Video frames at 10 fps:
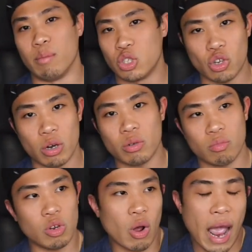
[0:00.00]
start,
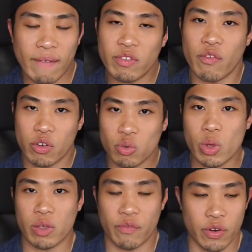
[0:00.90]
have the first
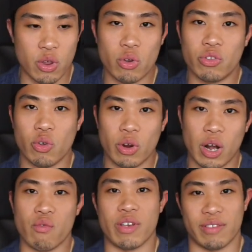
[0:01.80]
week for you to
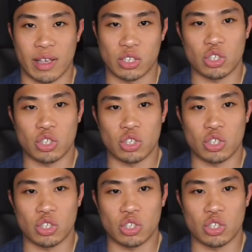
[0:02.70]
kind of reassess.